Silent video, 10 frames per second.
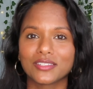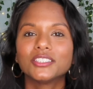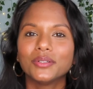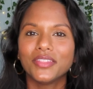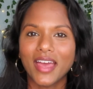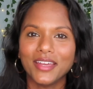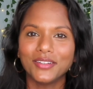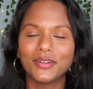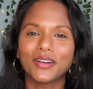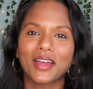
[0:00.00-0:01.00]
So on that
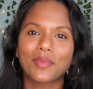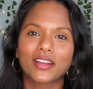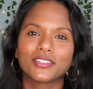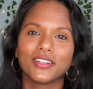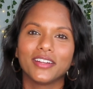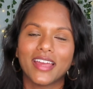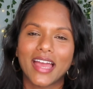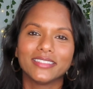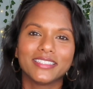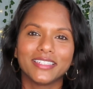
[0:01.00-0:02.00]
note, I'm actually going to
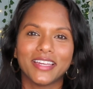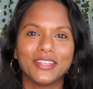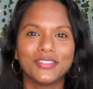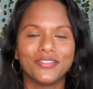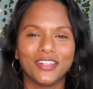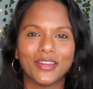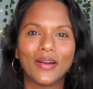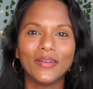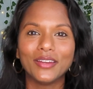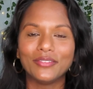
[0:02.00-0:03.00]
end today's
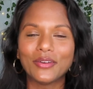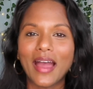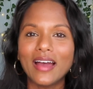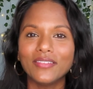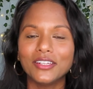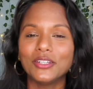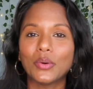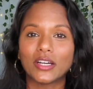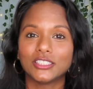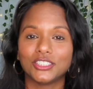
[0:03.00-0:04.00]
video. And if you have any
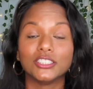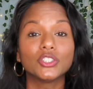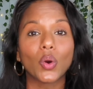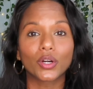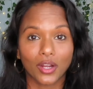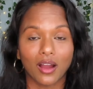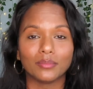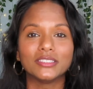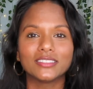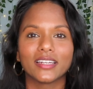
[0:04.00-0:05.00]
questions or
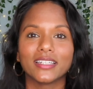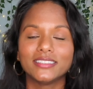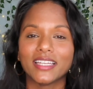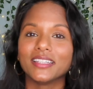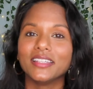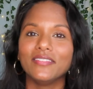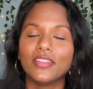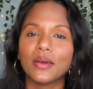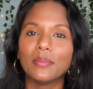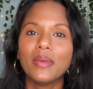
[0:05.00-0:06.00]
comments, like I said, leave
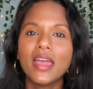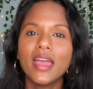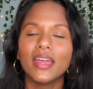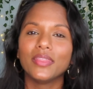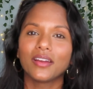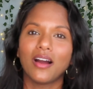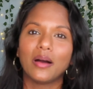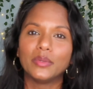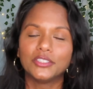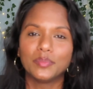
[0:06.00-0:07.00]
them in the
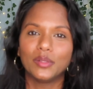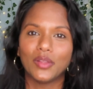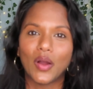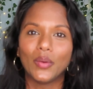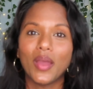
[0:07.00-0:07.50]
comments below.